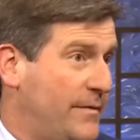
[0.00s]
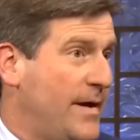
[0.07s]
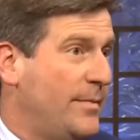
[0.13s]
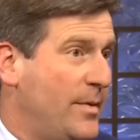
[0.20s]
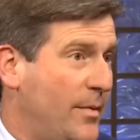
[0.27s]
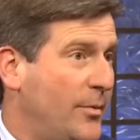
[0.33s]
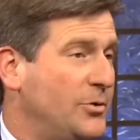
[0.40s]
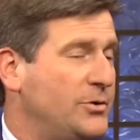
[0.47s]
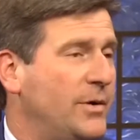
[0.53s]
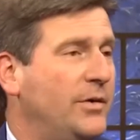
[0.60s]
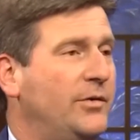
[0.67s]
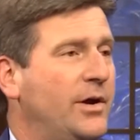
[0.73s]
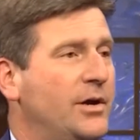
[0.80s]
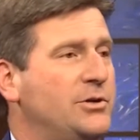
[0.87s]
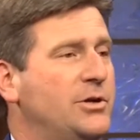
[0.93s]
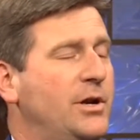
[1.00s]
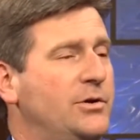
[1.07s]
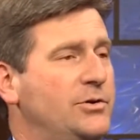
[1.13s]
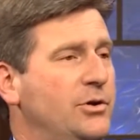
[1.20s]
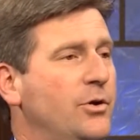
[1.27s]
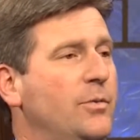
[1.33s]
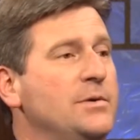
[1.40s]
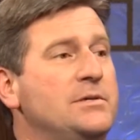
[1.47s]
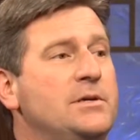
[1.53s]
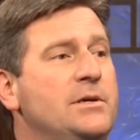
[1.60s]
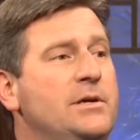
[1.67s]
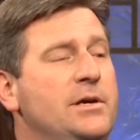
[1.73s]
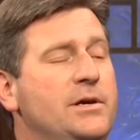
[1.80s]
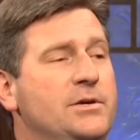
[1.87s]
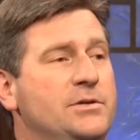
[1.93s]
family member transaction, as you know,
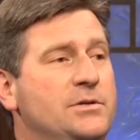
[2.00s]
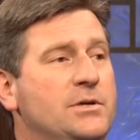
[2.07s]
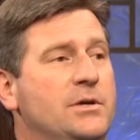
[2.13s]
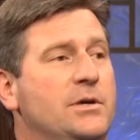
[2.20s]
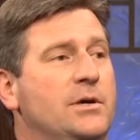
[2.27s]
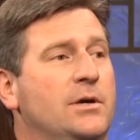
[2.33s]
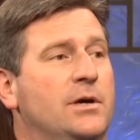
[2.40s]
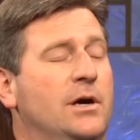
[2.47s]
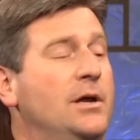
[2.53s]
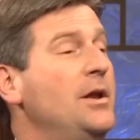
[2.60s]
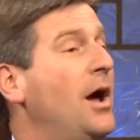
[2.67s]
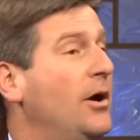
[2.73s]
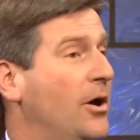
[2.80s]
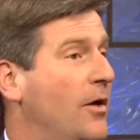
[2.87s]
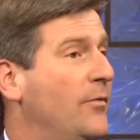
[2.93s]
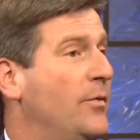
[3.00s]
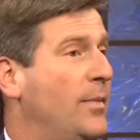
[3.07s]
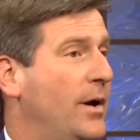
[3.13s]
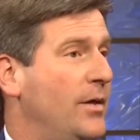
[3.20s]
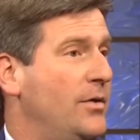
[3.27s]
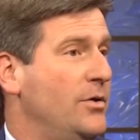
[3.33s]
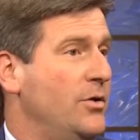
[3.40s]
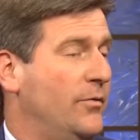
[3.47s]
is not covered by the